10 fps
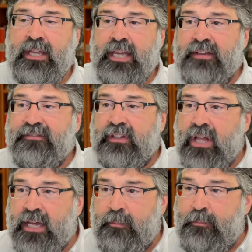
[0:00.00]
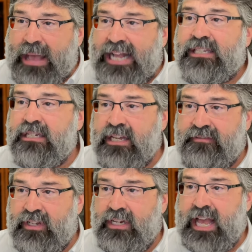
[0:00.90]
if a lot of bad stuff
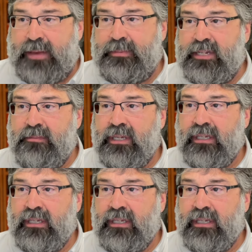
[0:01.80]
didn't happen to me.